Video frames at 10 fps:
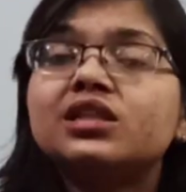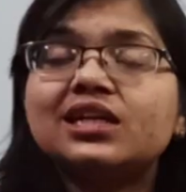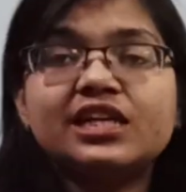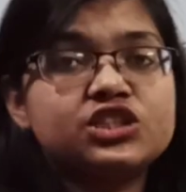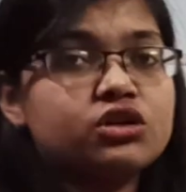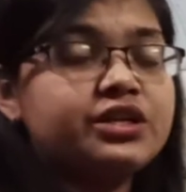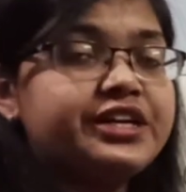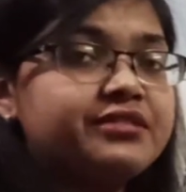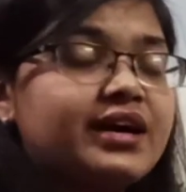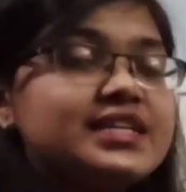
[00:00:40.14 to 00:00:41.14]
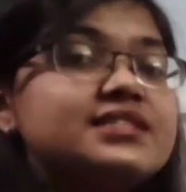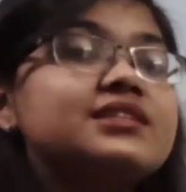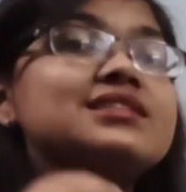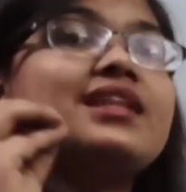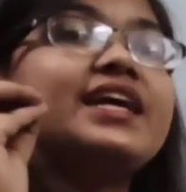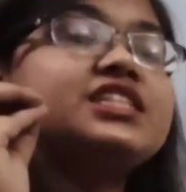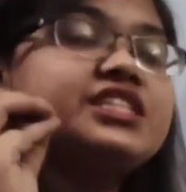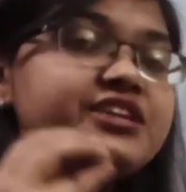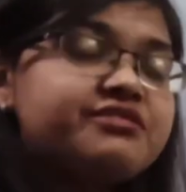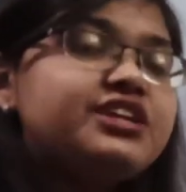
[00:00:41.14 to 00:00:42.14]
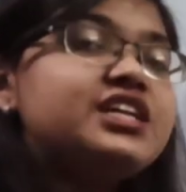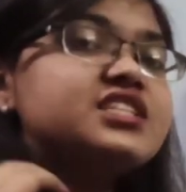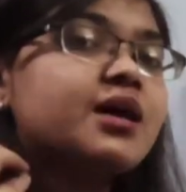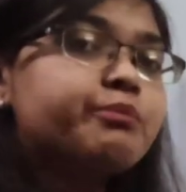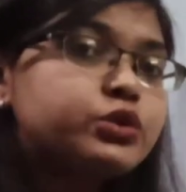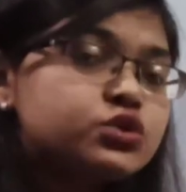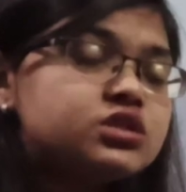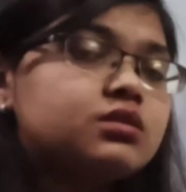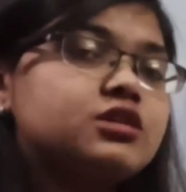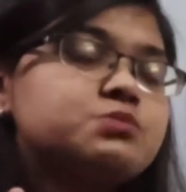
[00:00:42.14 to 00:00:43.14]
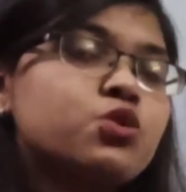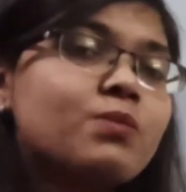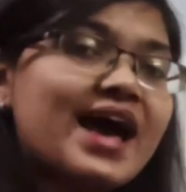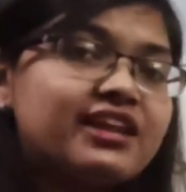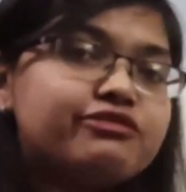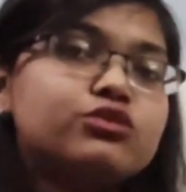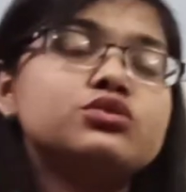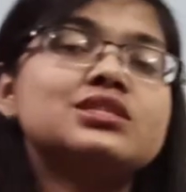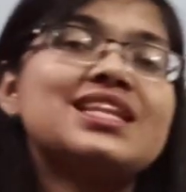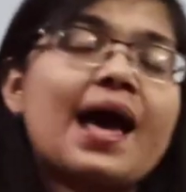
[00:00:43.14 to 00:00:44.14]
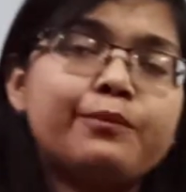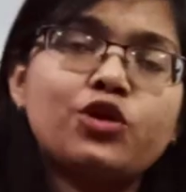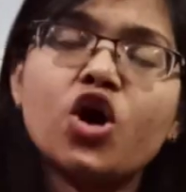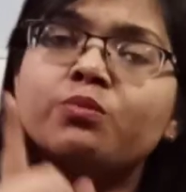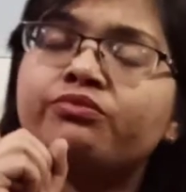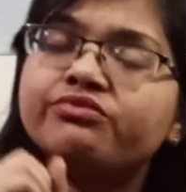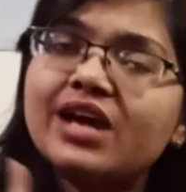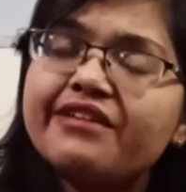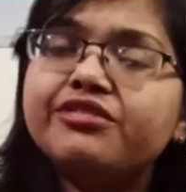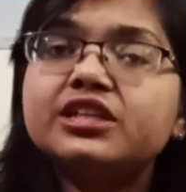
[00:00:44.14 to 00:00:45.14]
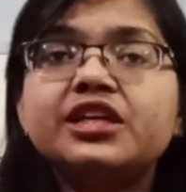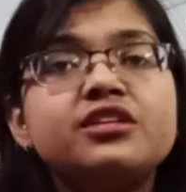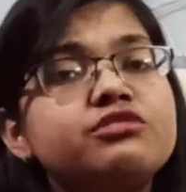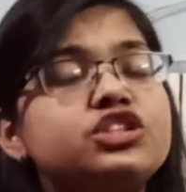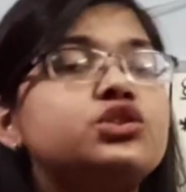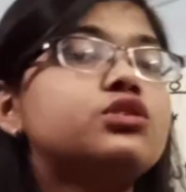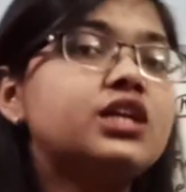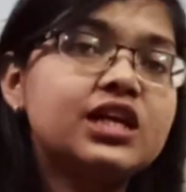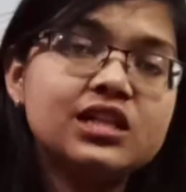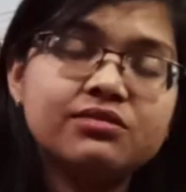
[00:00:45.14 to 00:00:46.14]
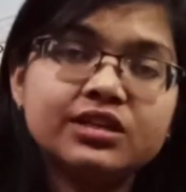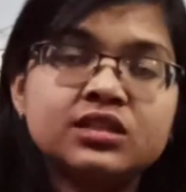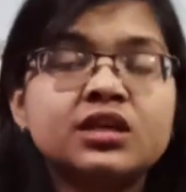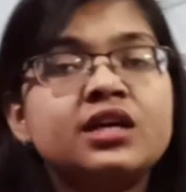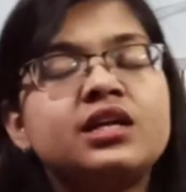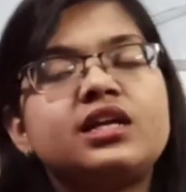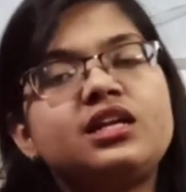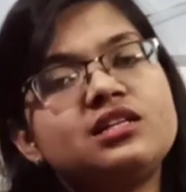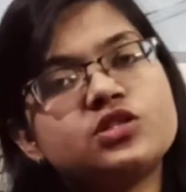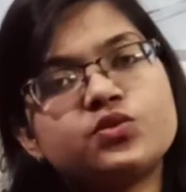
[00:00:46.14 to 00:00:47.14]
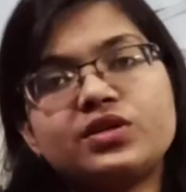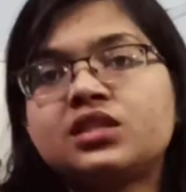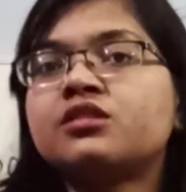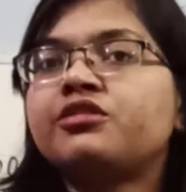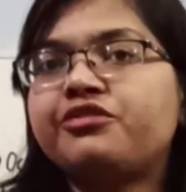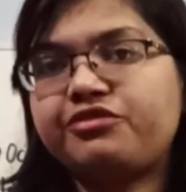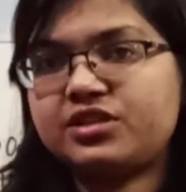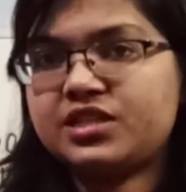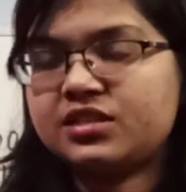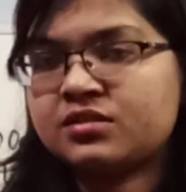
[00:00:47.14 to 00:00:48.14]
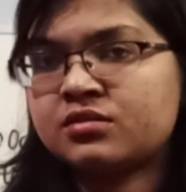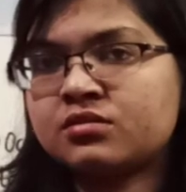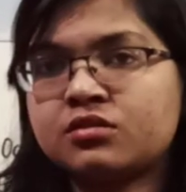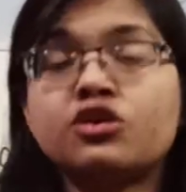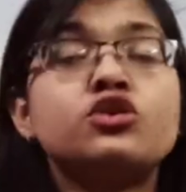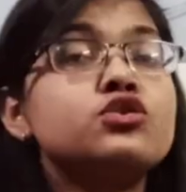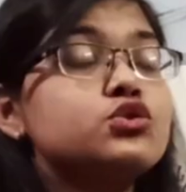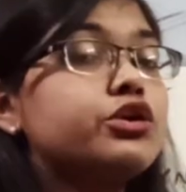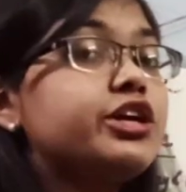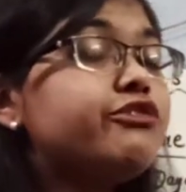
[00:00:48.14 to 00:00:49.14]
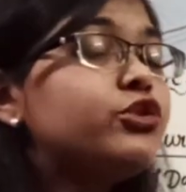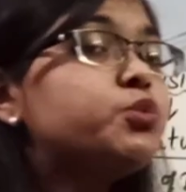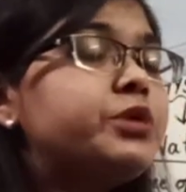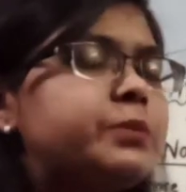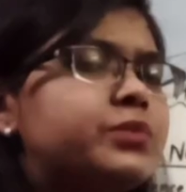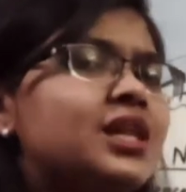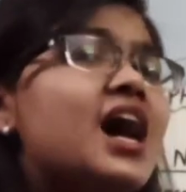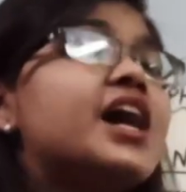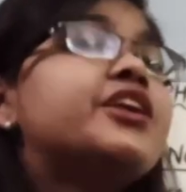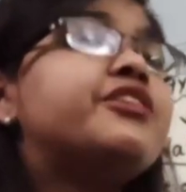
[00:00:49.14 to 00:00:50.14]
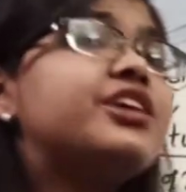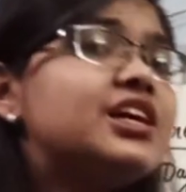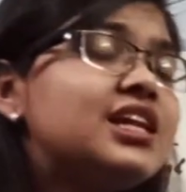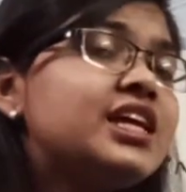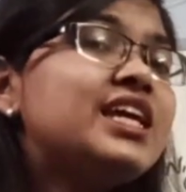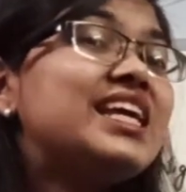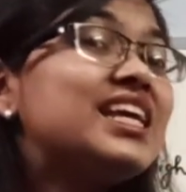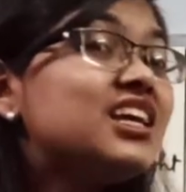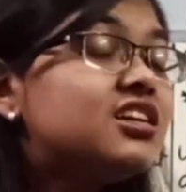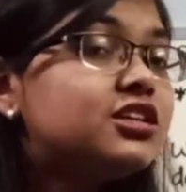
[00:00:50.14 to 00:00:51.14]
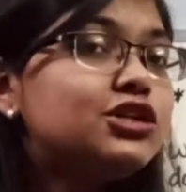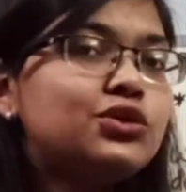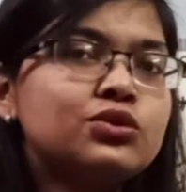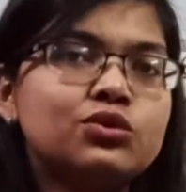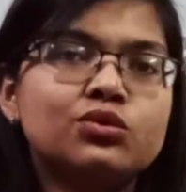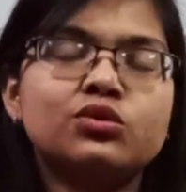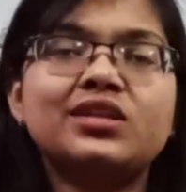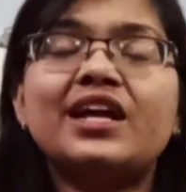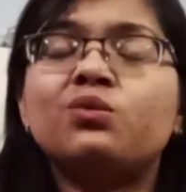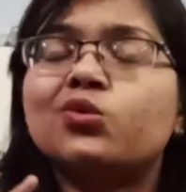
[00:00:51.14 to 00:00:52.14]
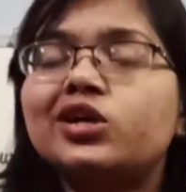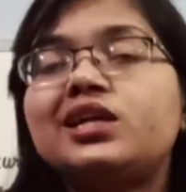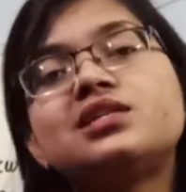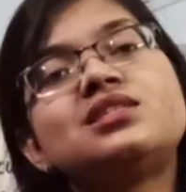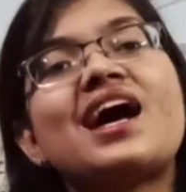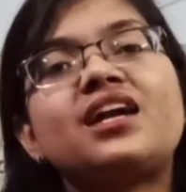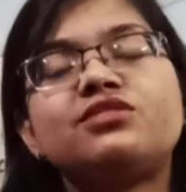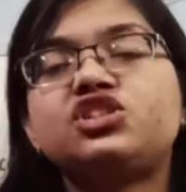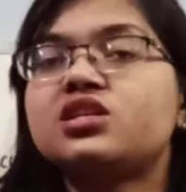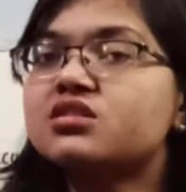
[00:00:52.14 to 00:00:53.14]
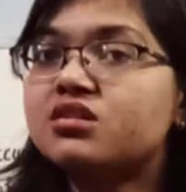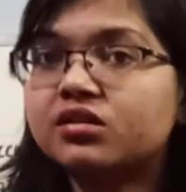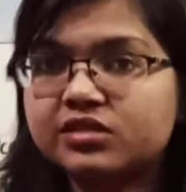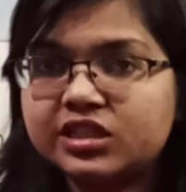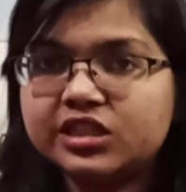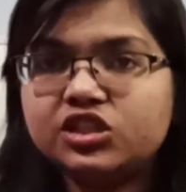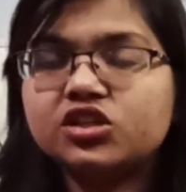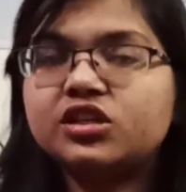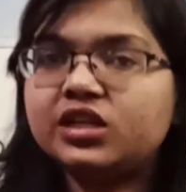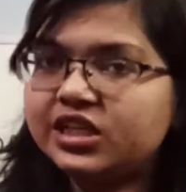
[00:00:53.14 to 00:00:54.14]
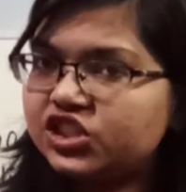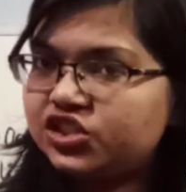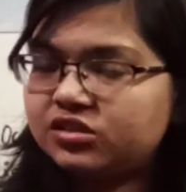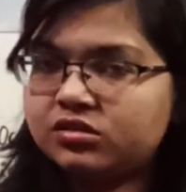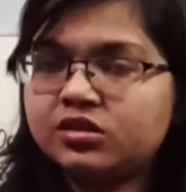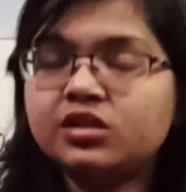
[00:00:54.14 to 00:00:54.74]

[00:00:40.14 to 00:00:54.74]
the electronic devices like TVs, computers, mobile phones, laptop, everything which you deal with deals with physics. So if you people are really eager to know that what is that which is governing your nature,